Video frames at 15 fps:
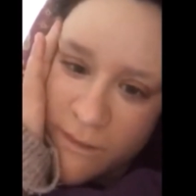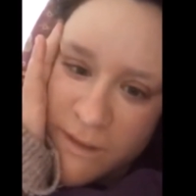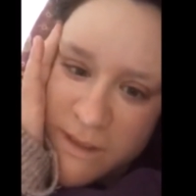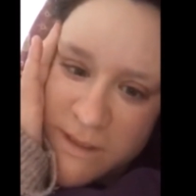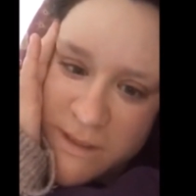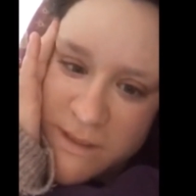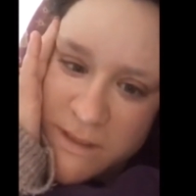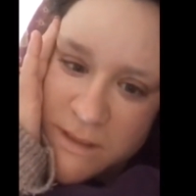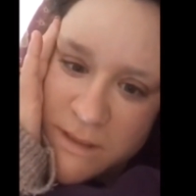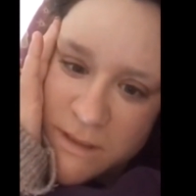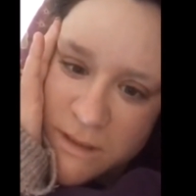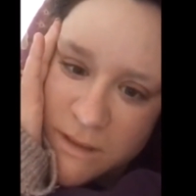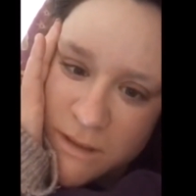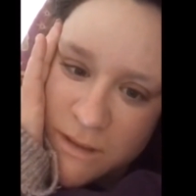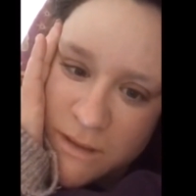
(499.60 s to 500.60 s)

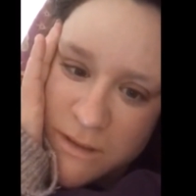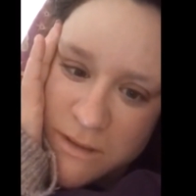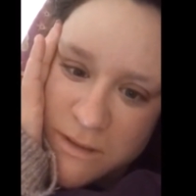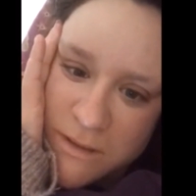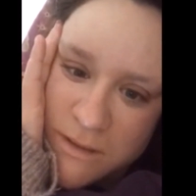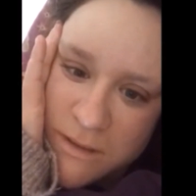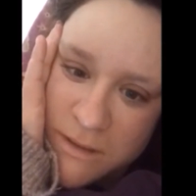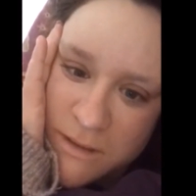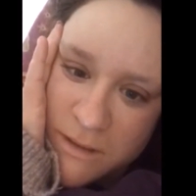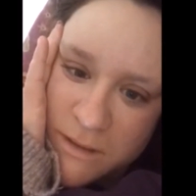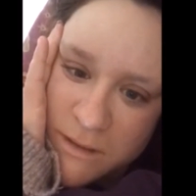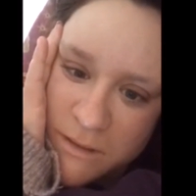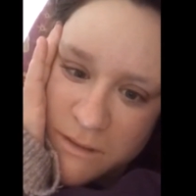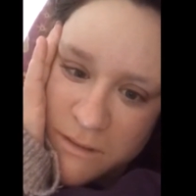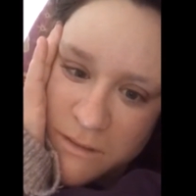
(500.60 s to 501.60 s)
This is, I
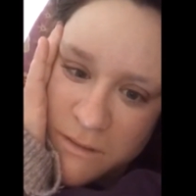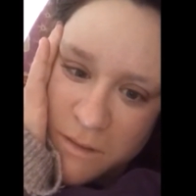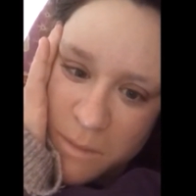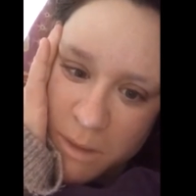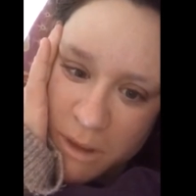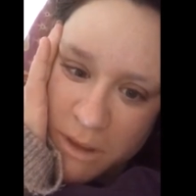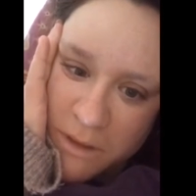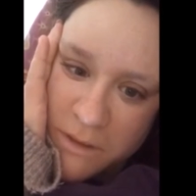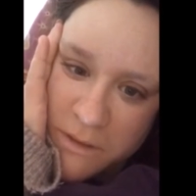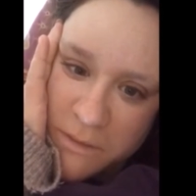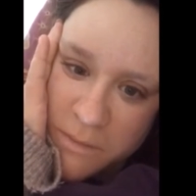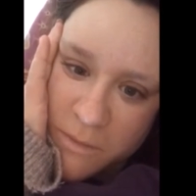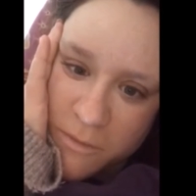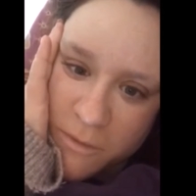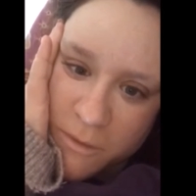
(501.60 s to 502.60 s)
think, the
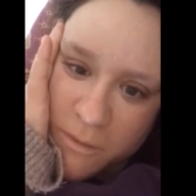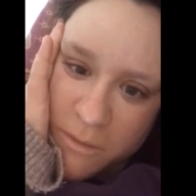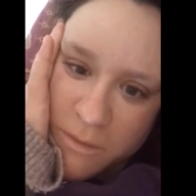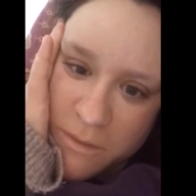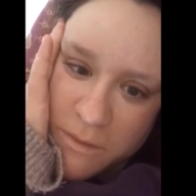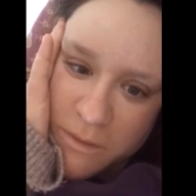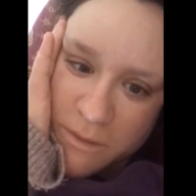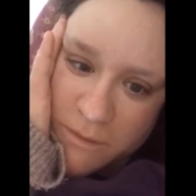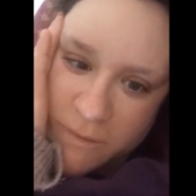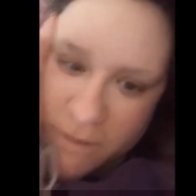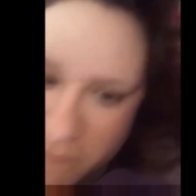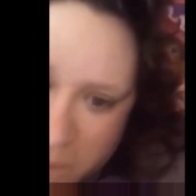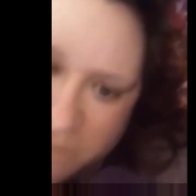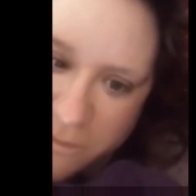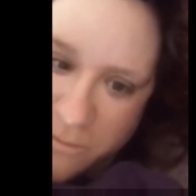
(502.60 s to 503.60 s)
biggest performance I've
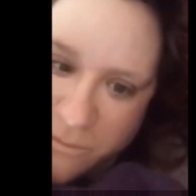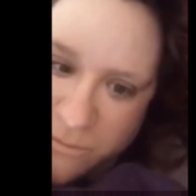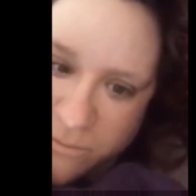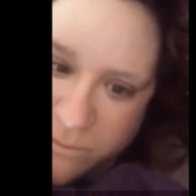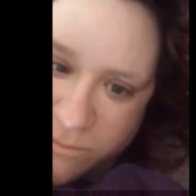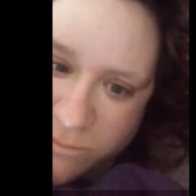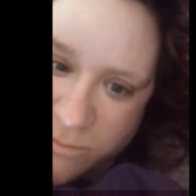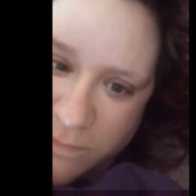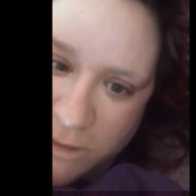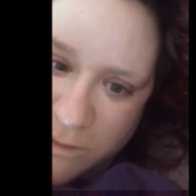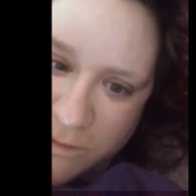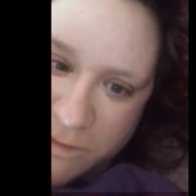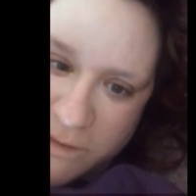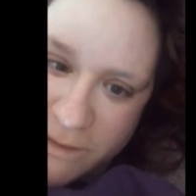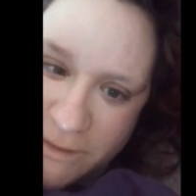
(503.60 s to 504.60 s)
ever done,
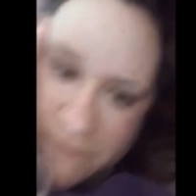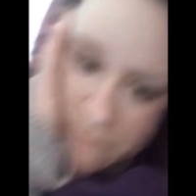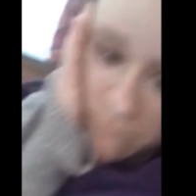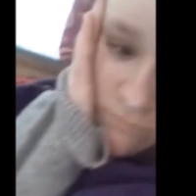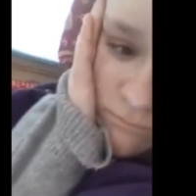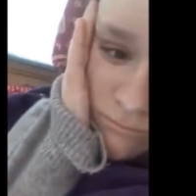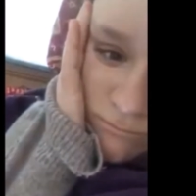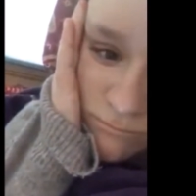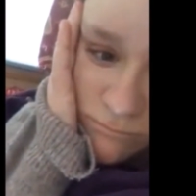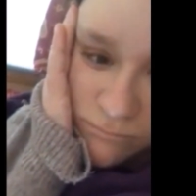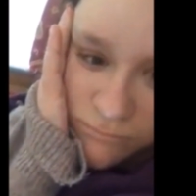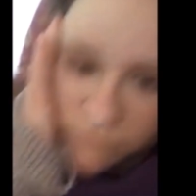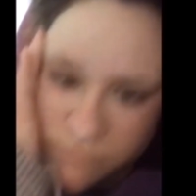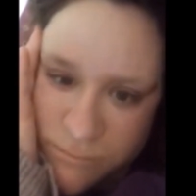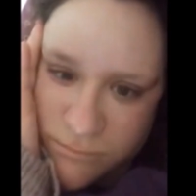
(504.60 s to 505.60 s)
I would say.
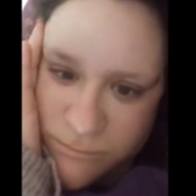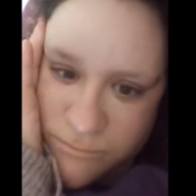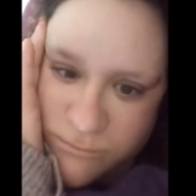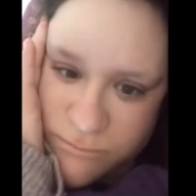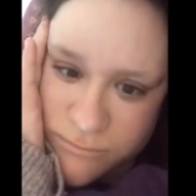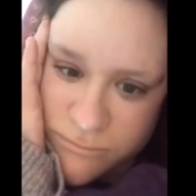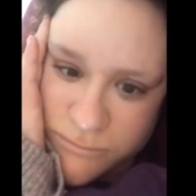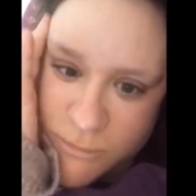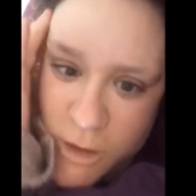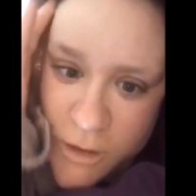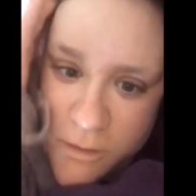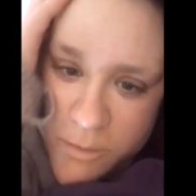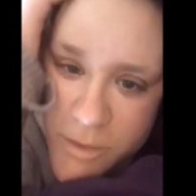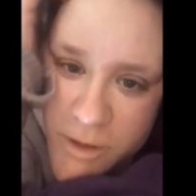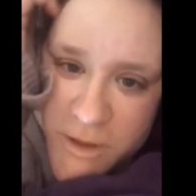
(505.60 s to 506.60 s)

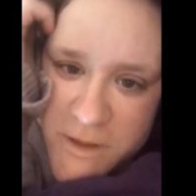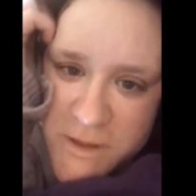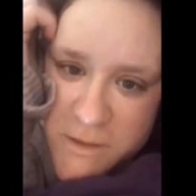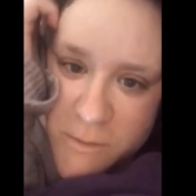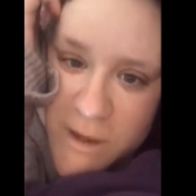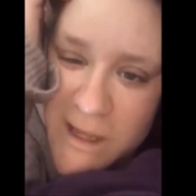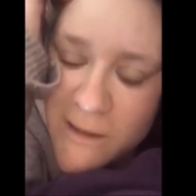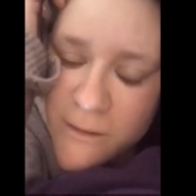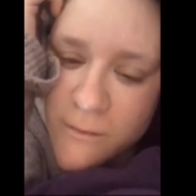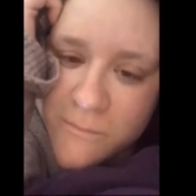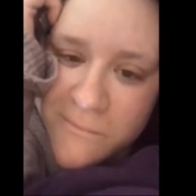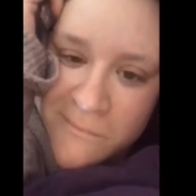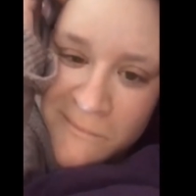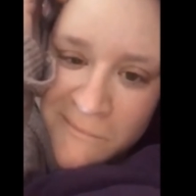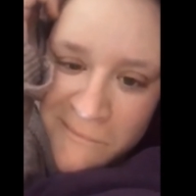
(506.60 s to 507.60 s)
On a person, well,
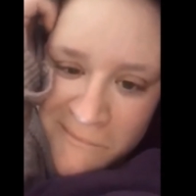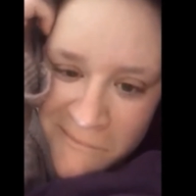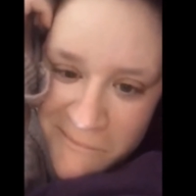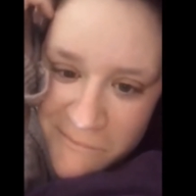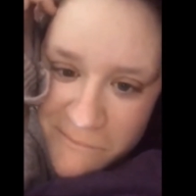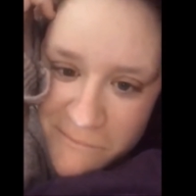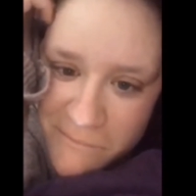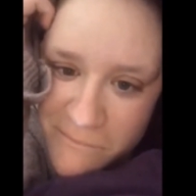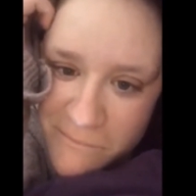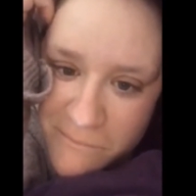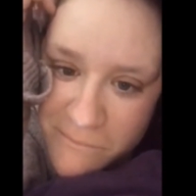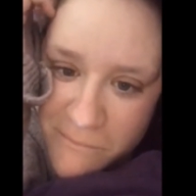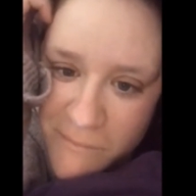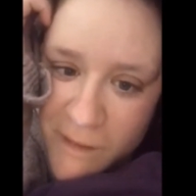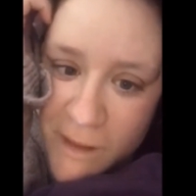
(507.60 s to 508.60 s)

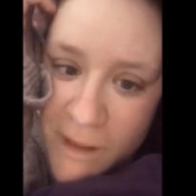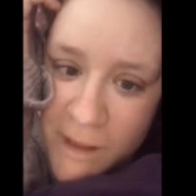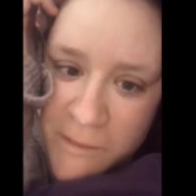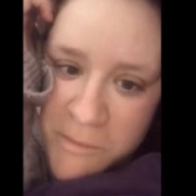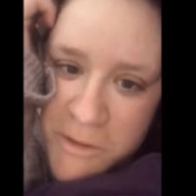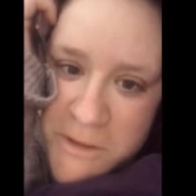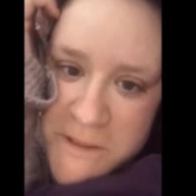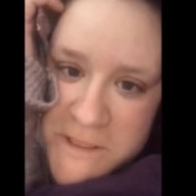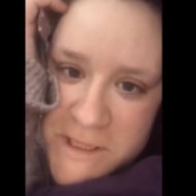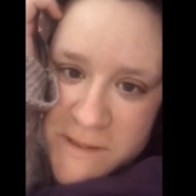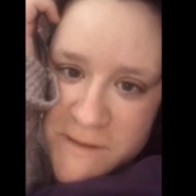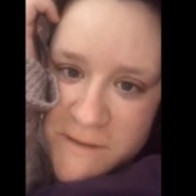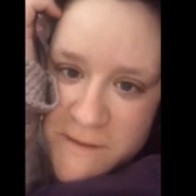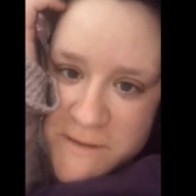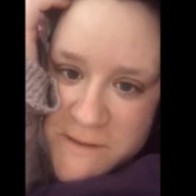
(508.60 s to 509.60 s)
yeah, I'm gonna
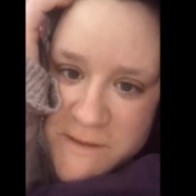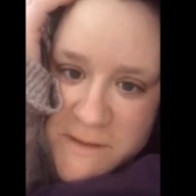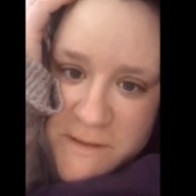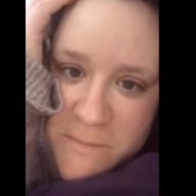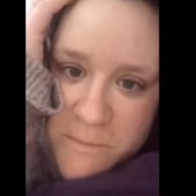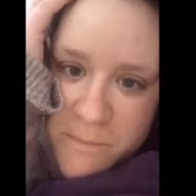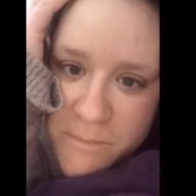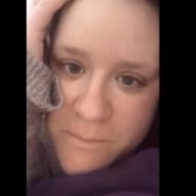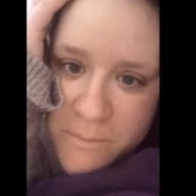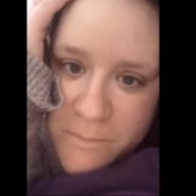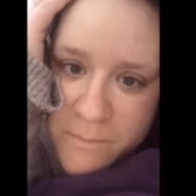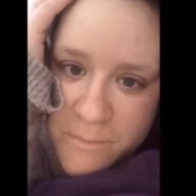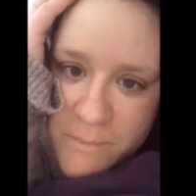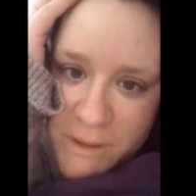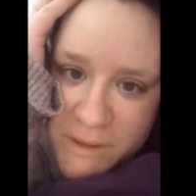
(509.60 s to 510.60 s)
say that this is the
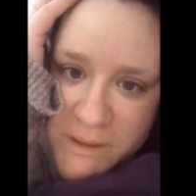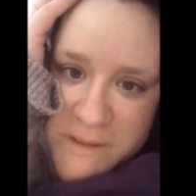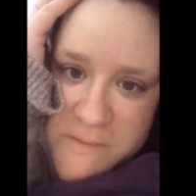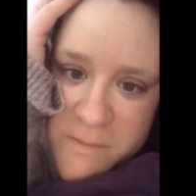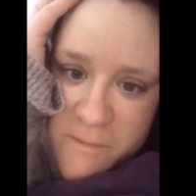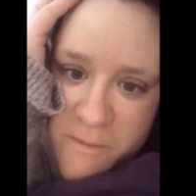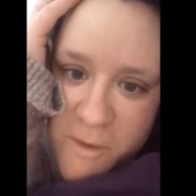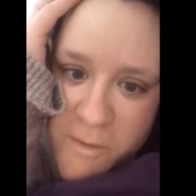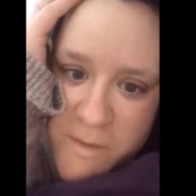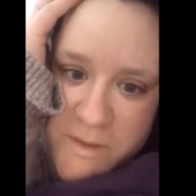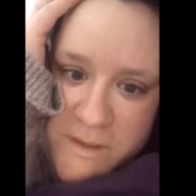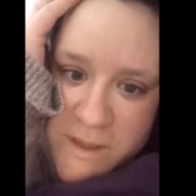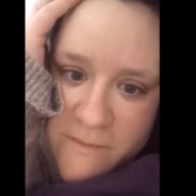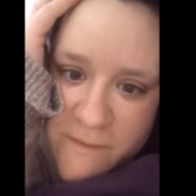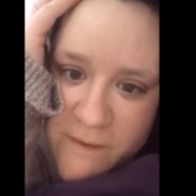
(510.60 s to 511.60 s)
biggest
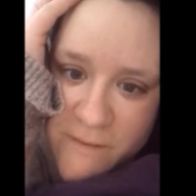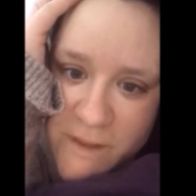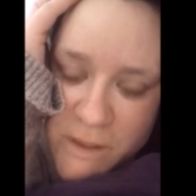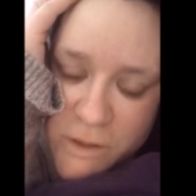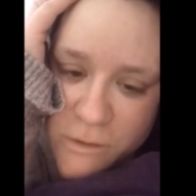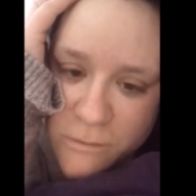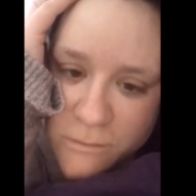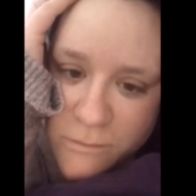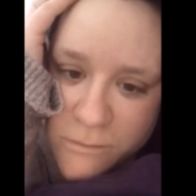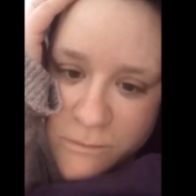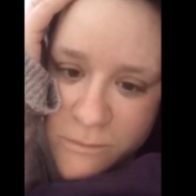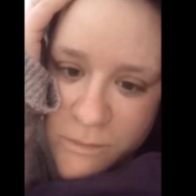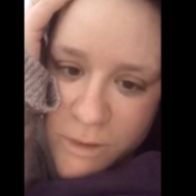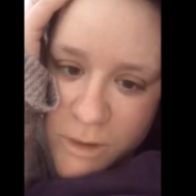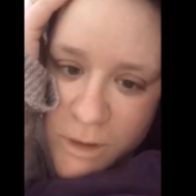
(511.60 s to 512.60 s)
performance I've ever done,
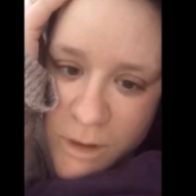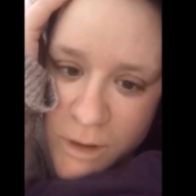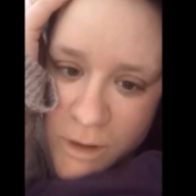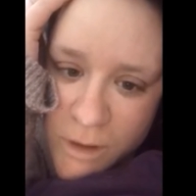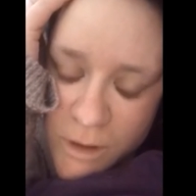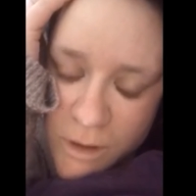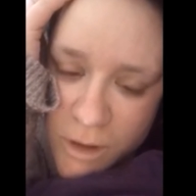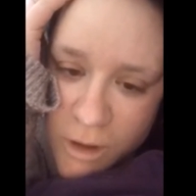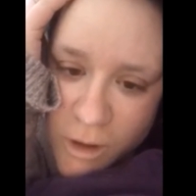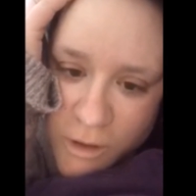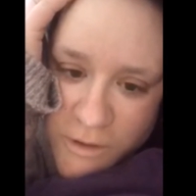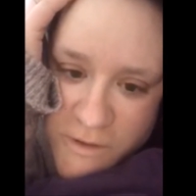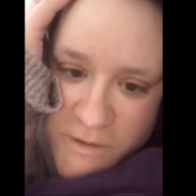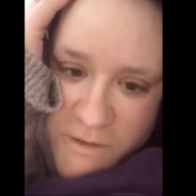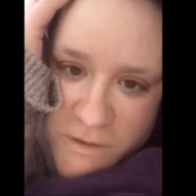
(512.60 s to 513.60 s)

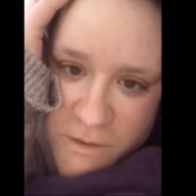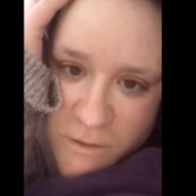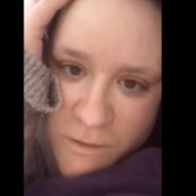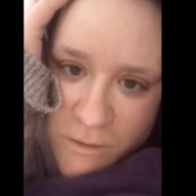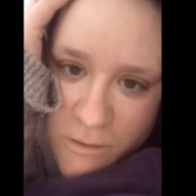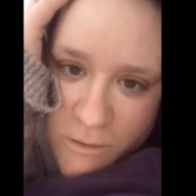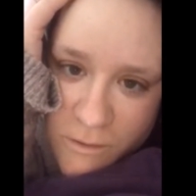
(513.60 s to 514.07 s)
cause,